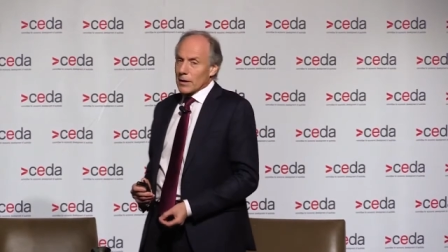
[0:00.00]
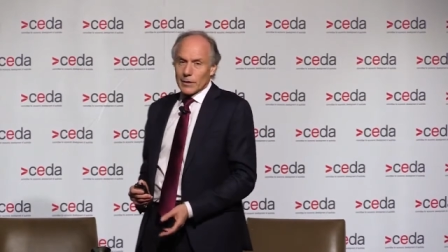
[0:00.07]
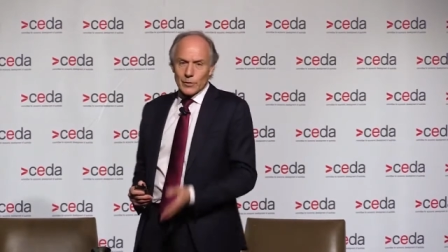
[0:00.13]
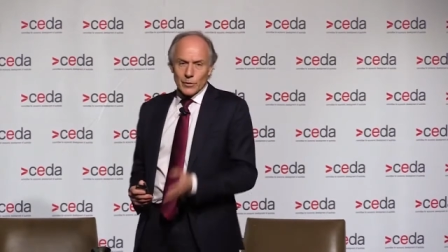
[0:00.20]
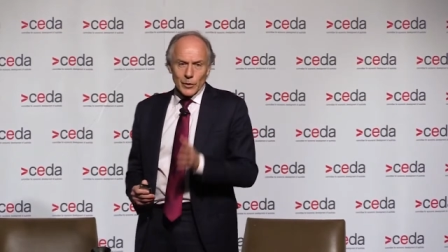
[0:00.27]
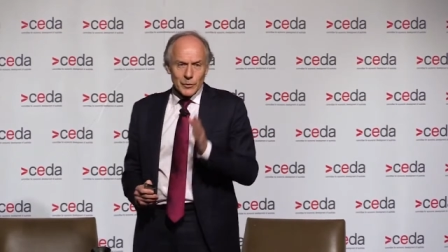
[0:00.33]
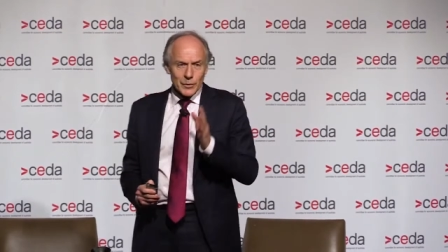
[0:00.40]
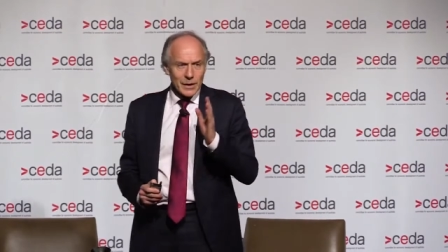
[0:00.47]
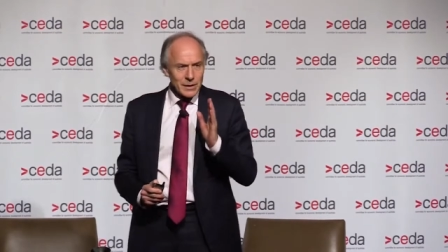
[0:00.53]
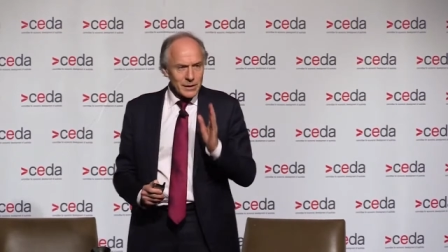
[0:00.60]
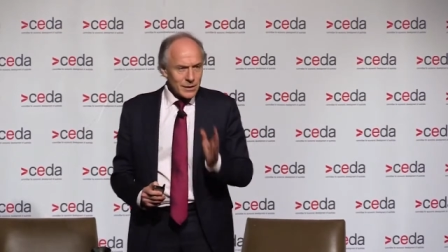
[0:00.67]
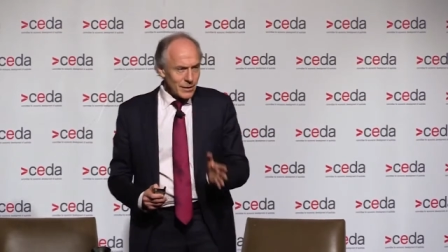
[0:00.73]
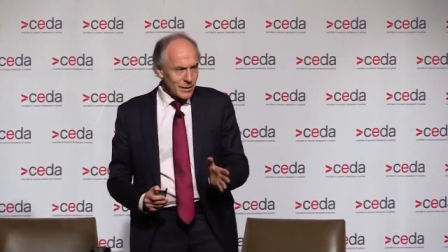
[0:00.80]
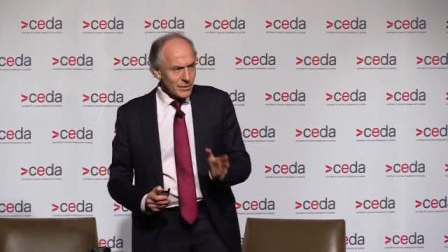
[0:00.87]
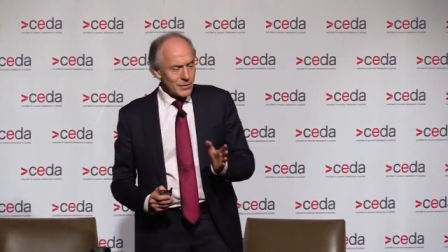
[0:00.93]
It's not
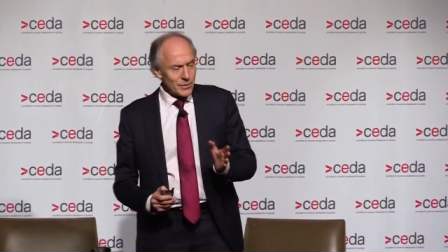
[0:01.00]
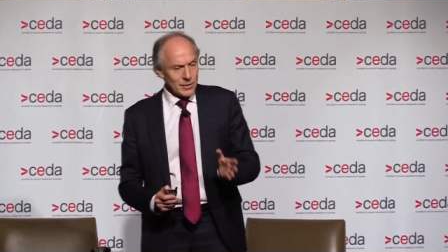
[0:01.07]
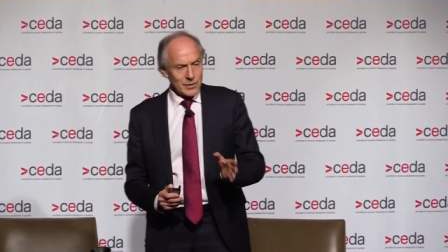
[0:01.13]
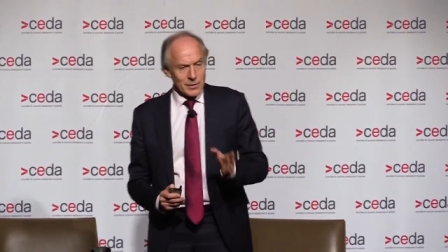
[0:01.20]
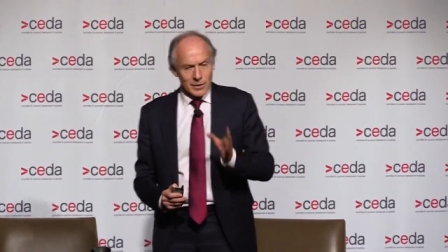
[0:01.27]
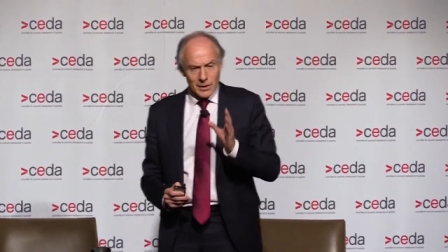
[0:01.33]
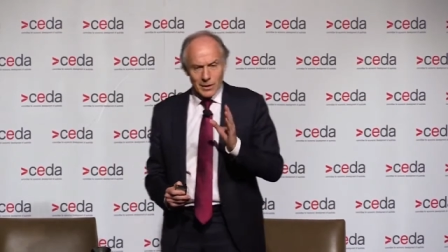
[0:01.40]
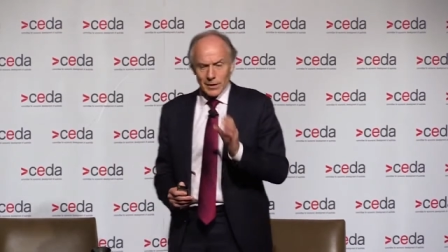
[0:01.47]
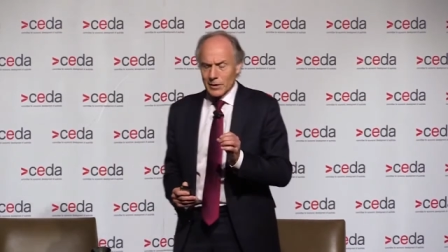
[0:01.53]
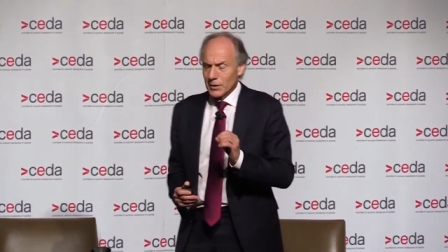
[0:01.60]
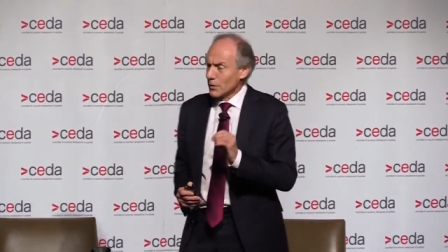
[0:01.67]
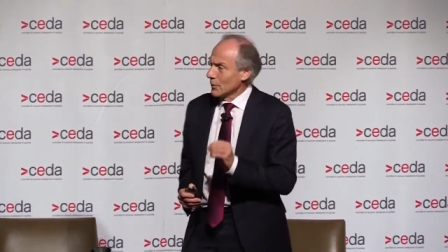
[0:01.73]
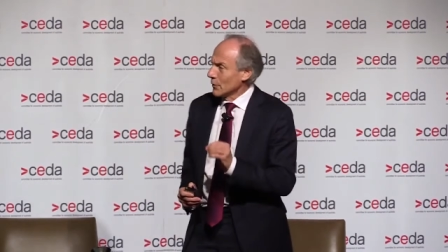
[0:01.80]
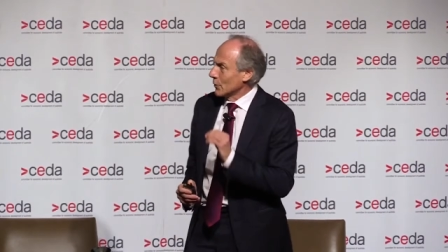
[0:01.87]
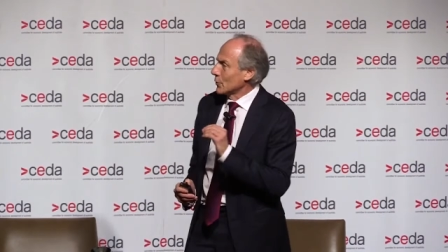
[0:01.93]
that easy
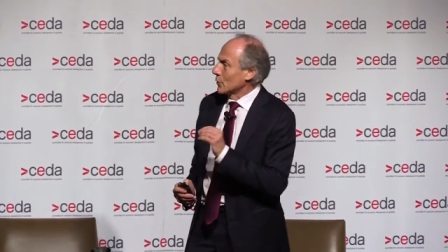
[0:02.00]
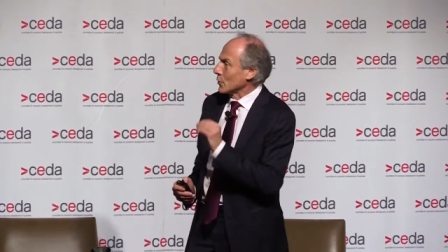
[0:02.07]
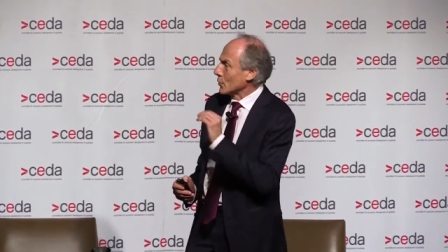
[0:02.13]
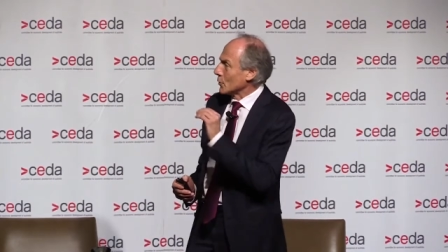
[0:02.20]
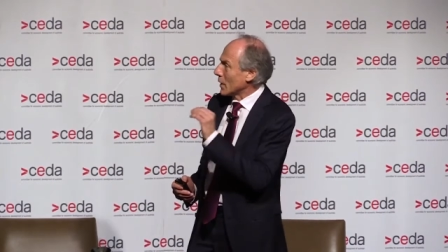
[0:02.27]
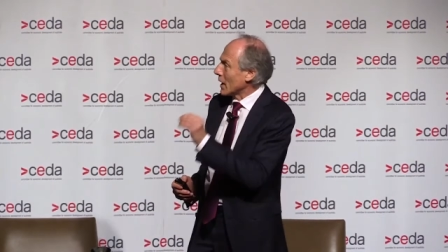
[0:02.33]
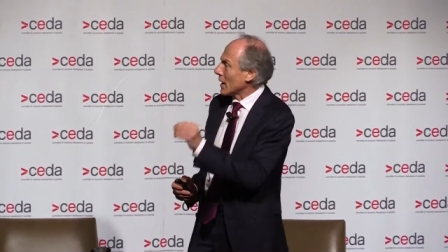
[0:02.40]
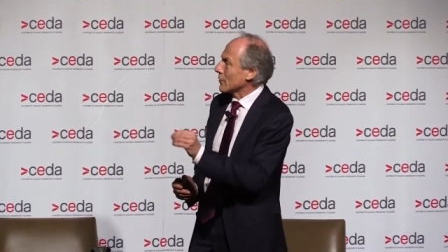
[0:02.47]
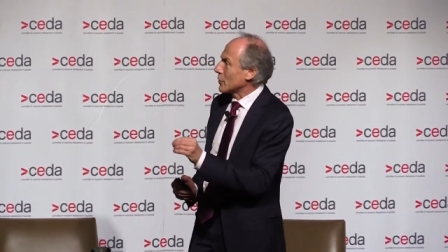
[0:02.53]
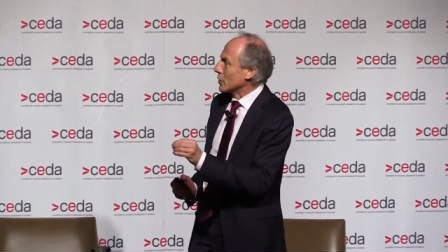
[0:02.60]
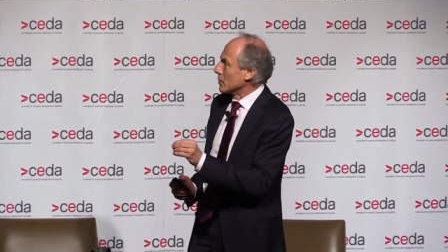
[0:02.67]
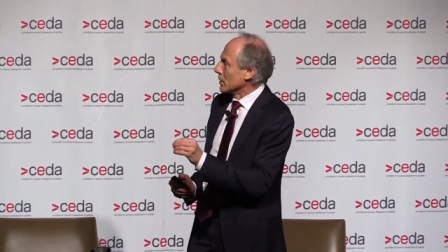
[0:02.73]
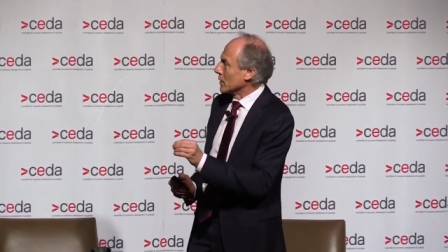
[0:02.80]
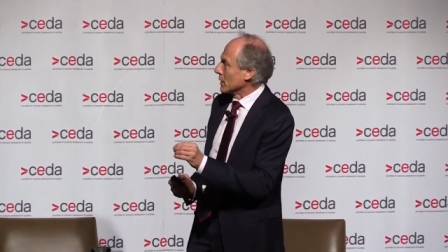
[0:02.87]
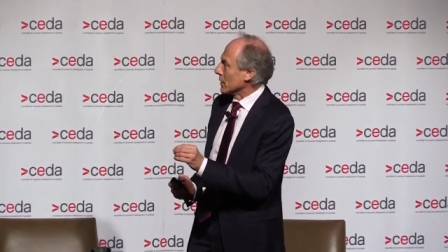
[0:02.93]
to have
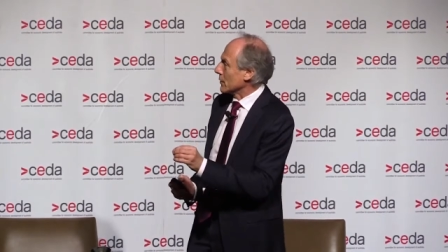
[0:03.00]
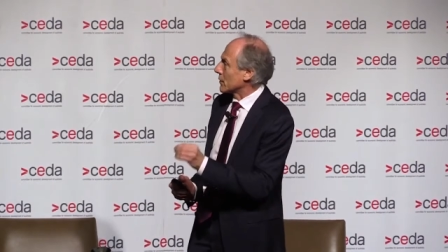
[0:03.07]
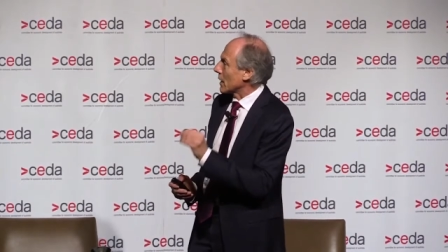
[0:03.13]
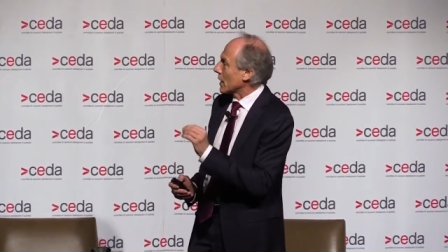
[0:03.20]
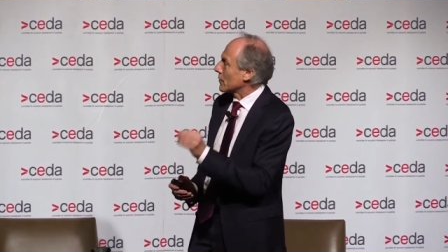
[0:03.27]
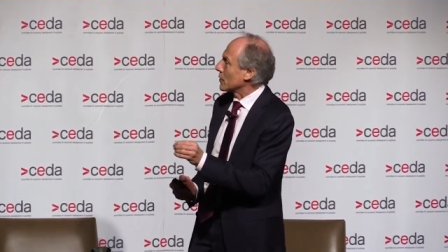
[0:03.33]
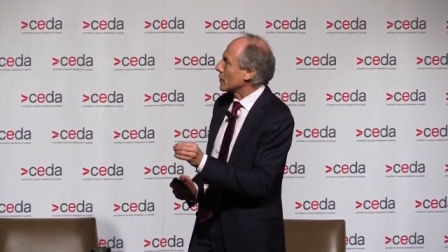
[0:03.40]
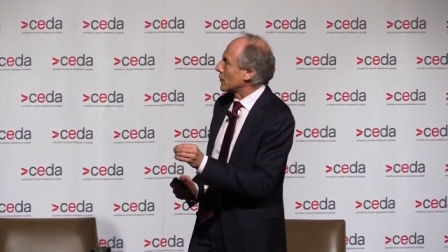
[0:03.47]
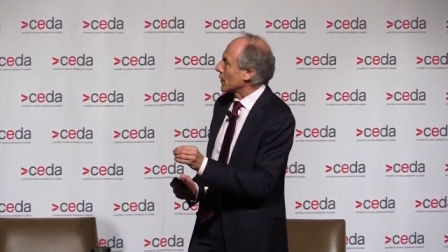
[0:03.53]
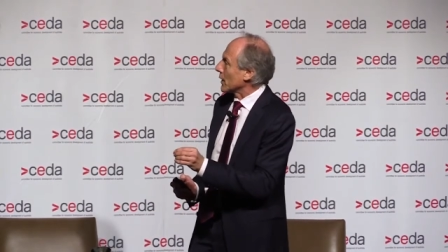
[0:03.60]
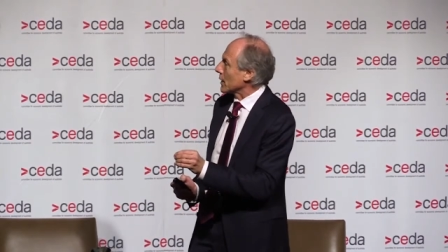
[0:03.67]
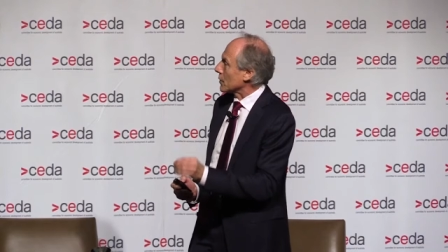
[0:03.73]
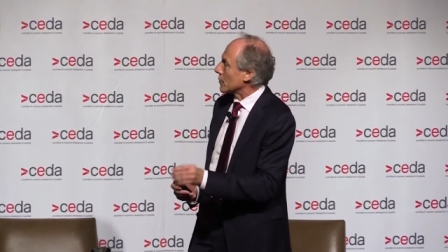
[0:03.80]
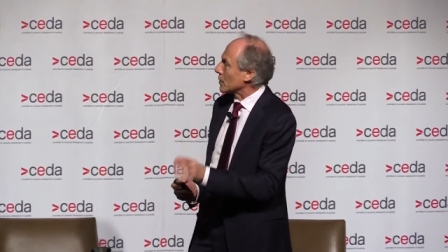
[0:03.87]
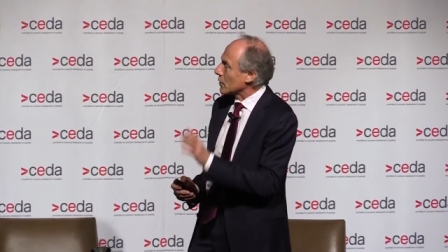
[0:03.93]
the belief, to have the
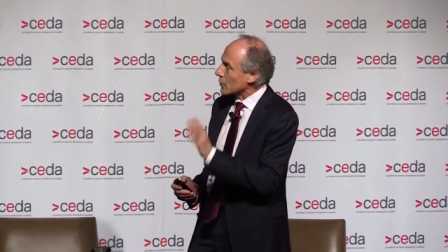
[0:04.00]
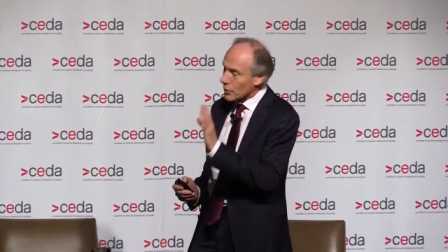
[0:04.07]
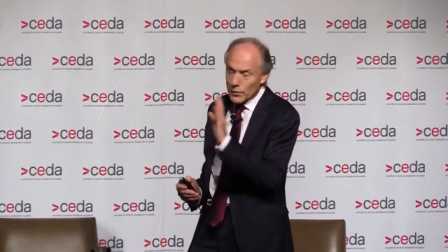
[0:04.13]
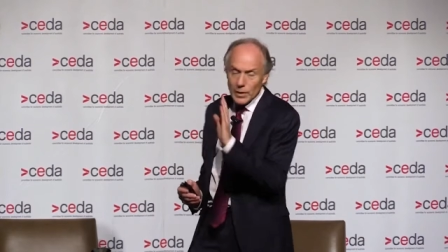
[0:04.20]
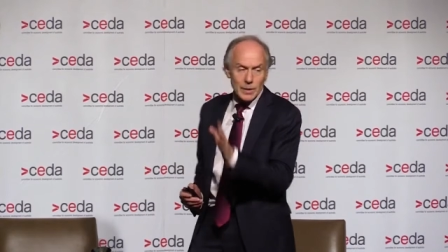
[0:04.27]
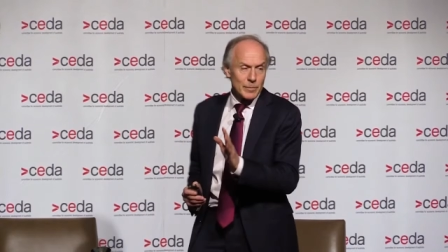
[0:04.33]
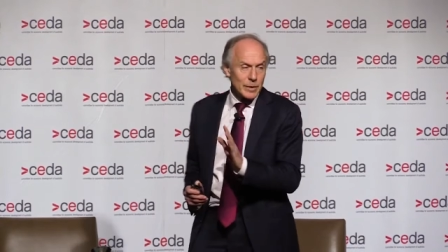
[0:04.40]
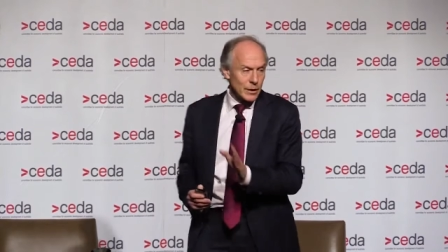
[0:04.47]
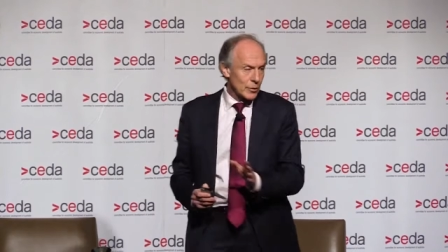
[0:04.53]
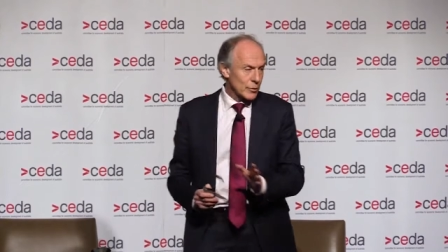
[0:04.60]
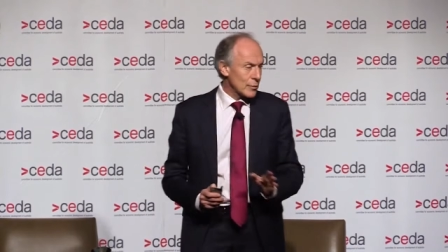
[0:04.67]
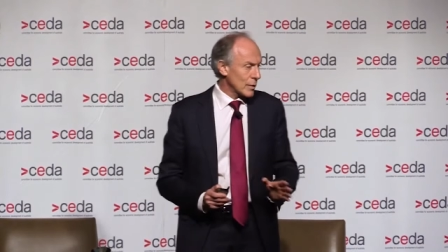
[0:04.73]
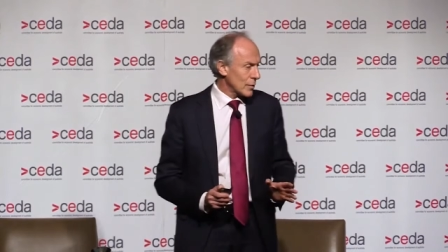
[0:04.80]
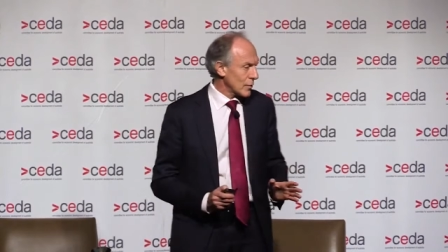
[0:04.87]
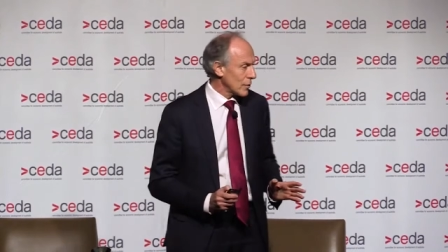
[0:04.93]
faith, because there are many
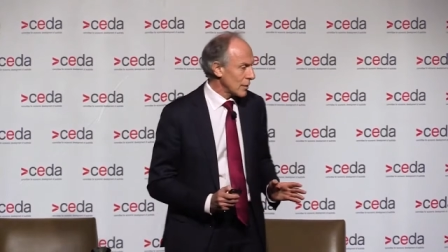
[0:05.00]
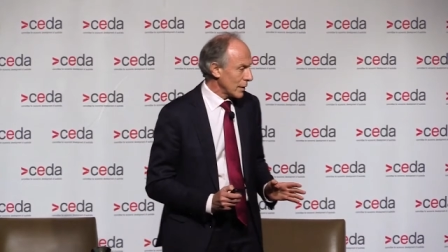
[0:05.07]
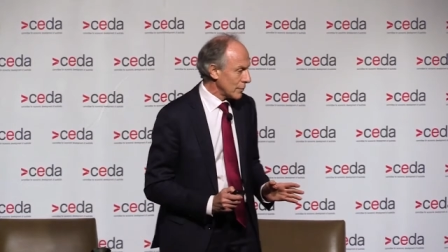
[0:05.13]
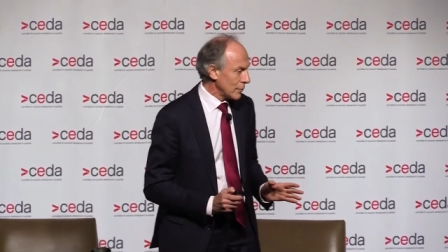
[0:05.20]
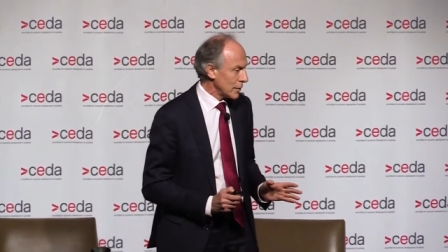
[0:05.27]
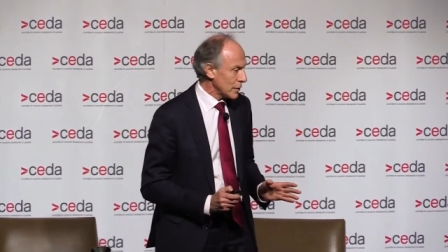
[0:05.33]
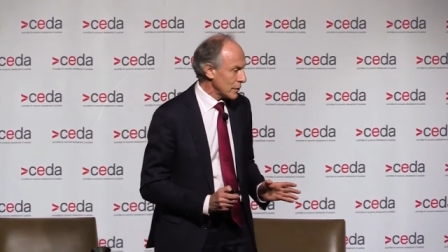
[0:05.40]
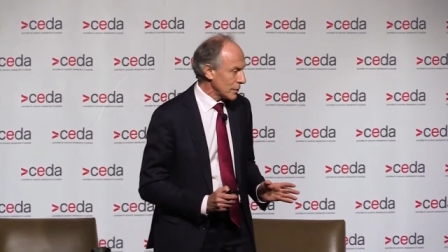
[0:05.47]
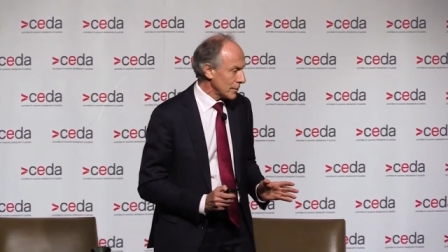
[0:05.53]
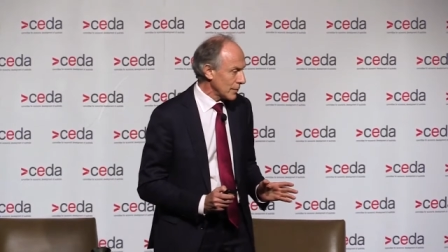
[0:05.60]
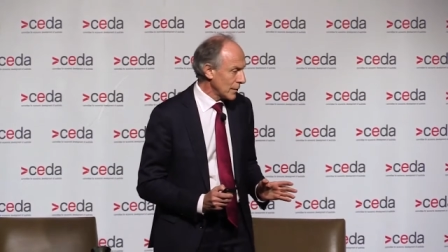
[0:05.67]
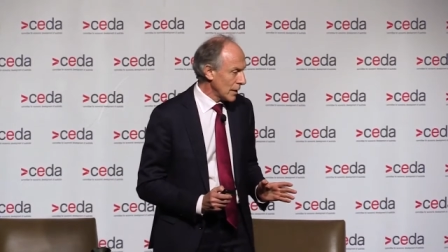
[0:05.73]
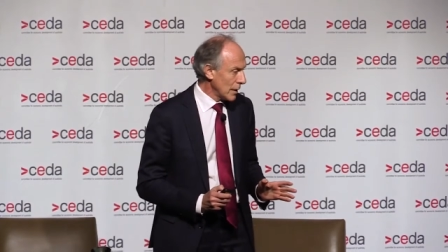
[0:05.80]
threats to that vision.